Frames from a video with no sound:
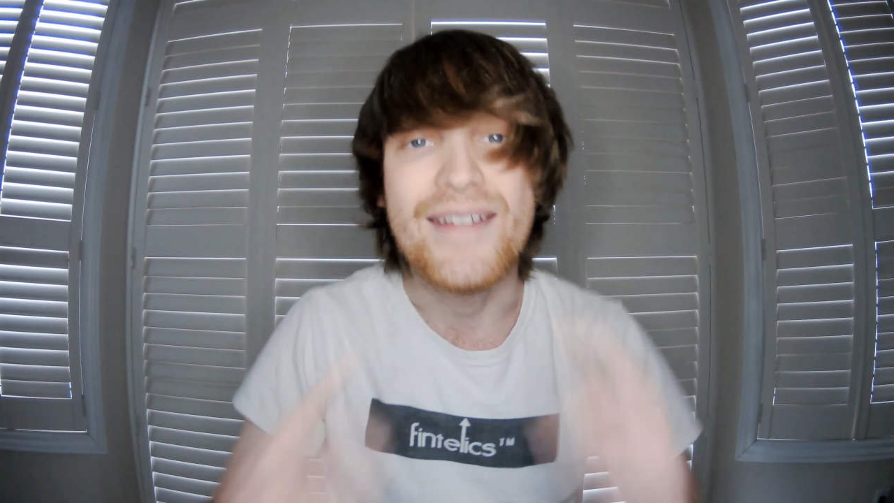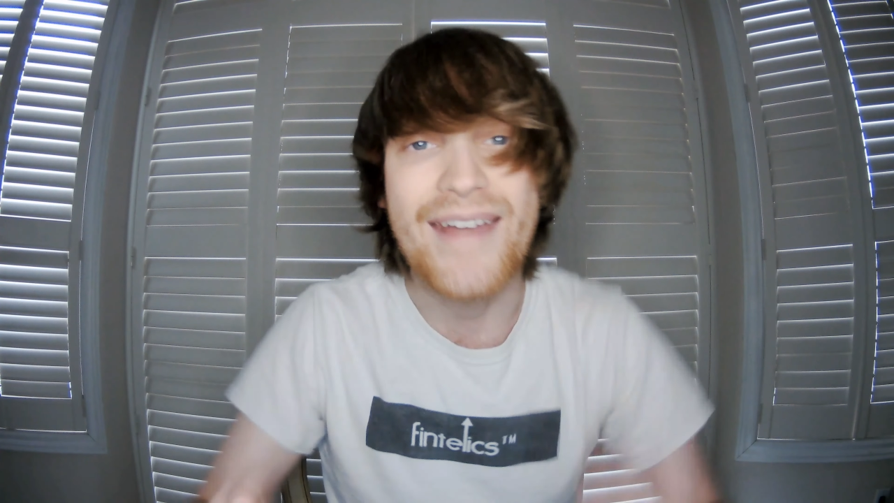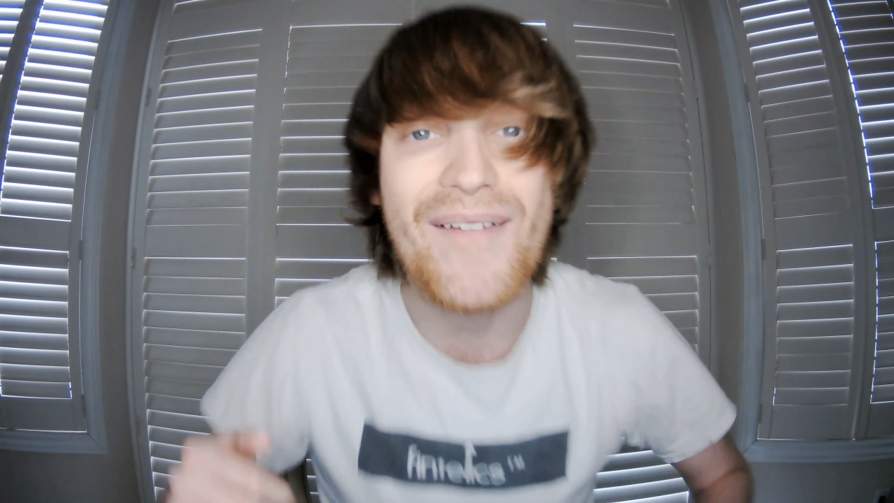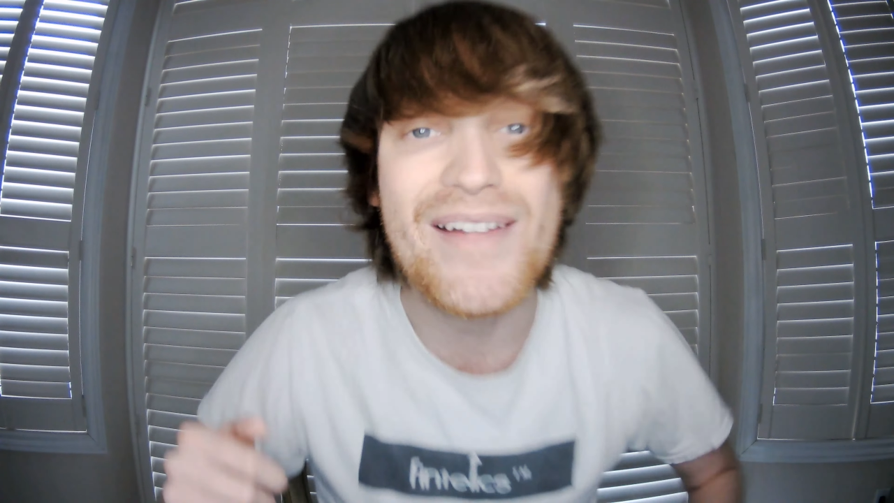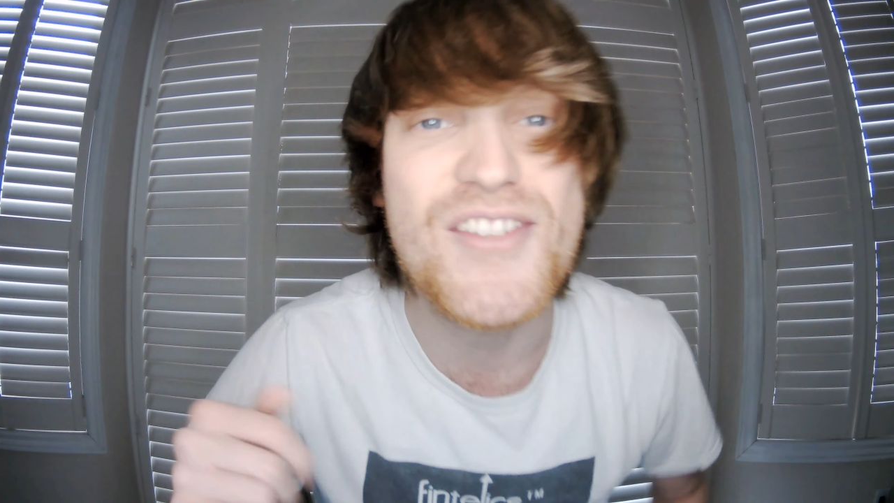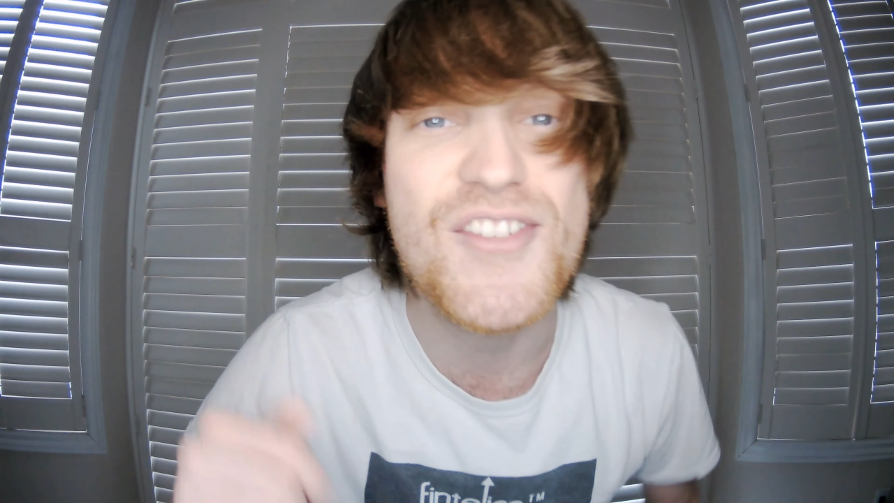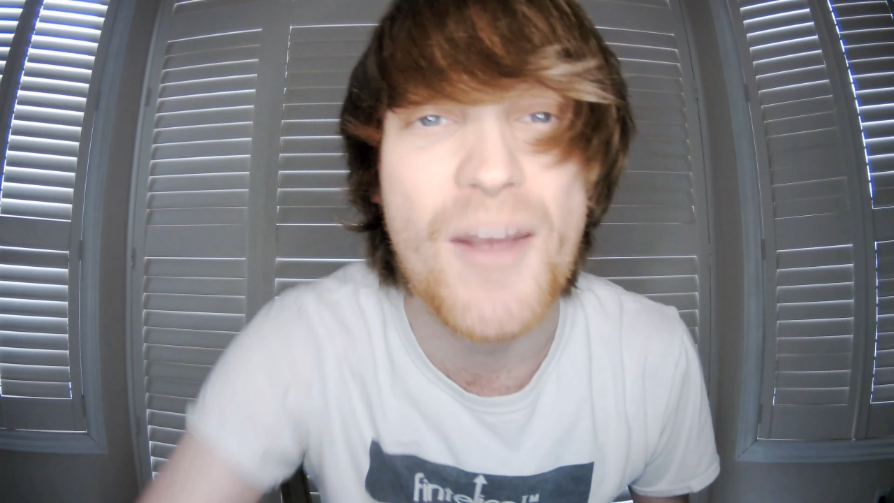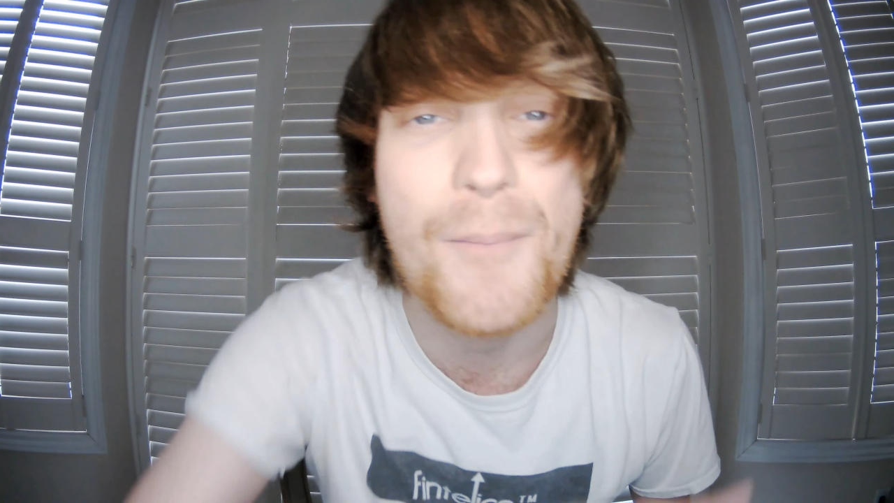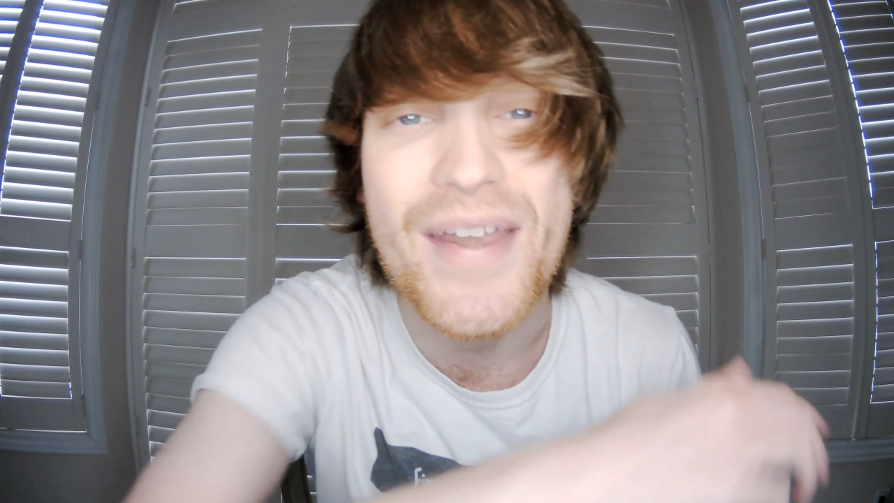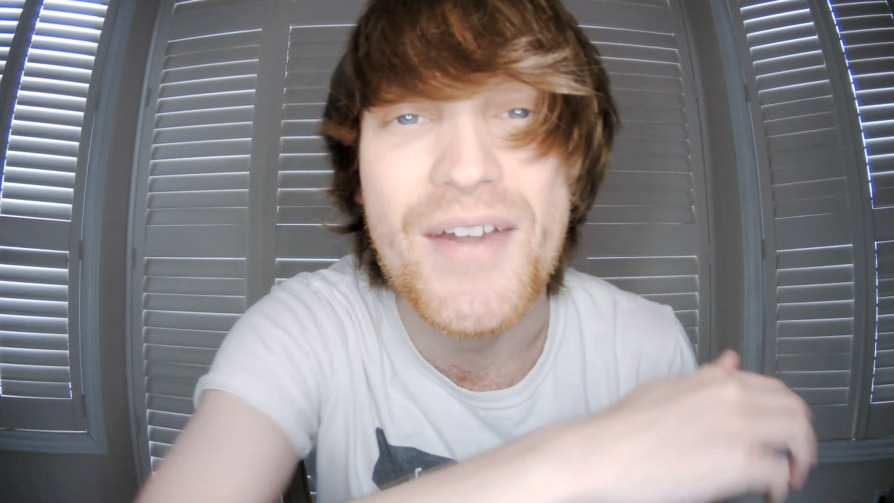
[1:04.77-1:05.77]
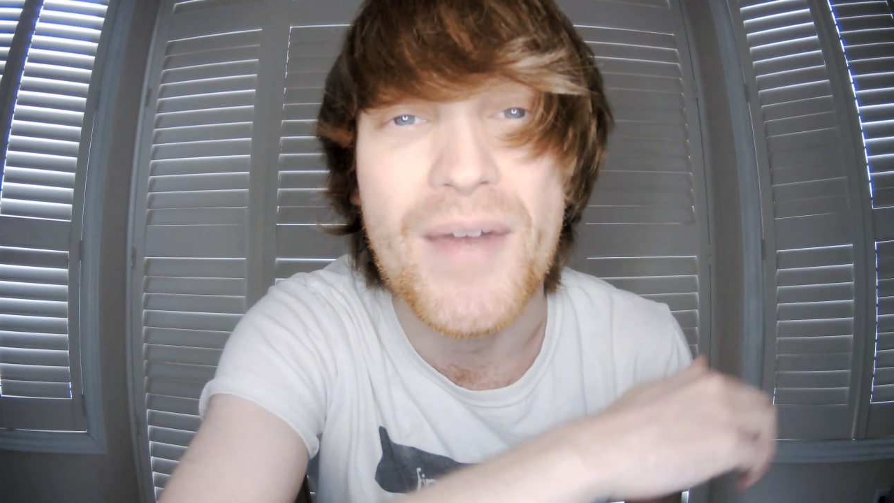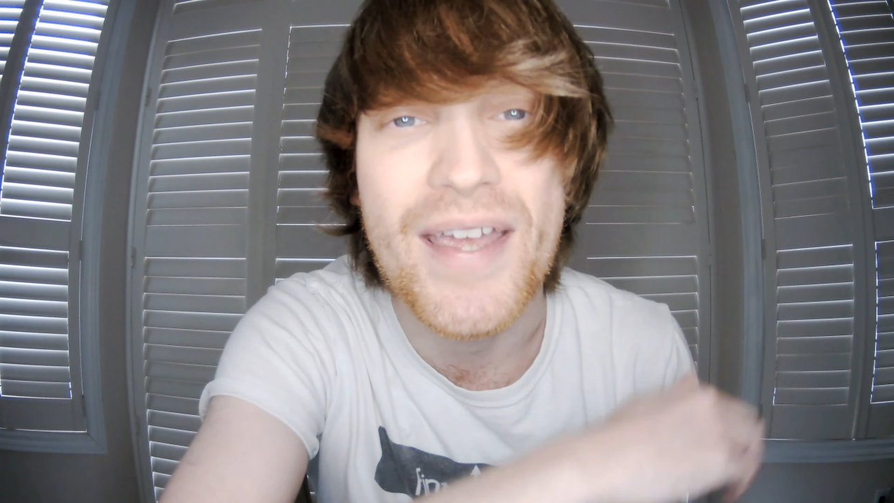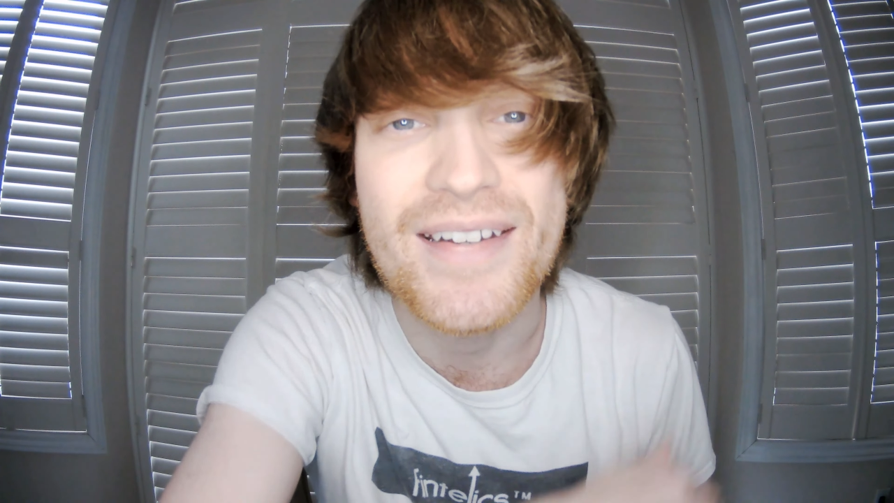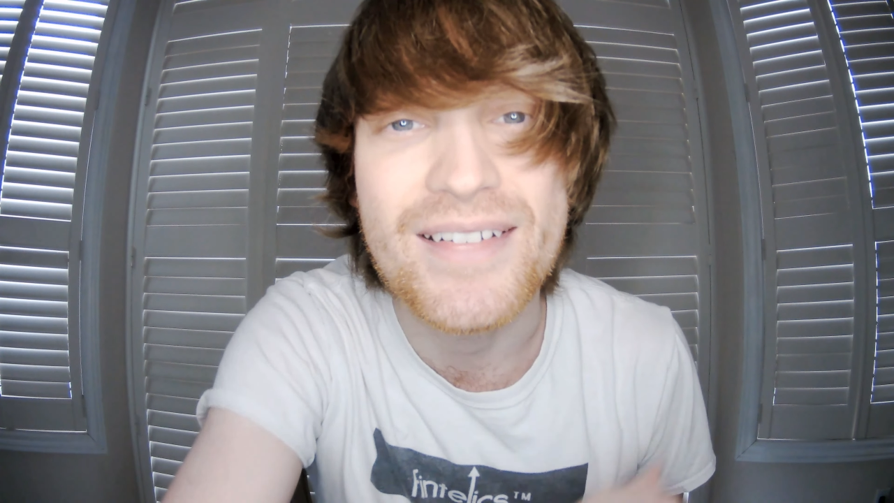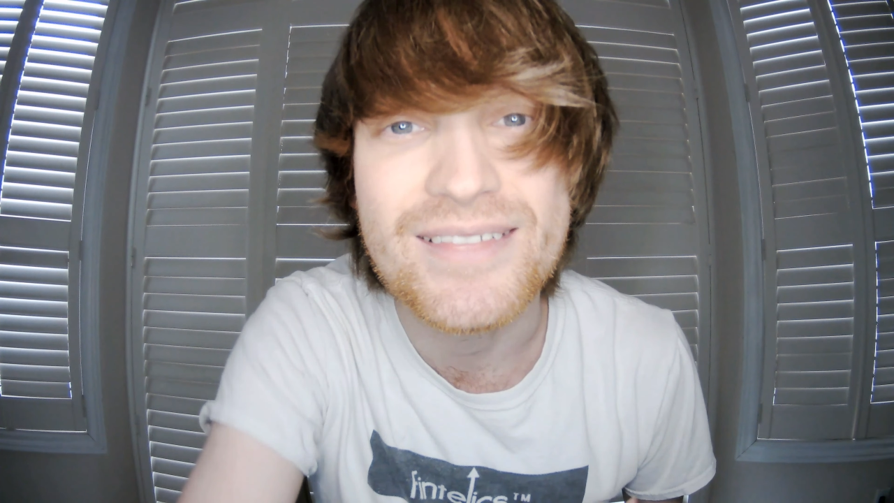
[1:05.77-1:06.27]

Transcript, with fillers: Now let's jump into it.